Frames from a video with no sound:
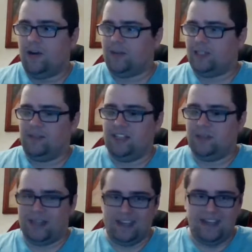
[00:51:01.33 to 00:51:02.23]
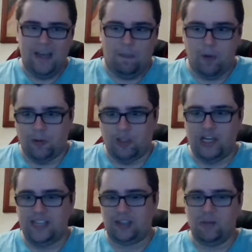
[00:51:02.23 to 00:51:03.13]
uh, or something is but the approach
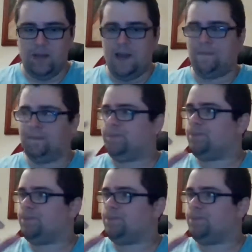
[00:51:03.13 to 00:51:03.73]
needs to be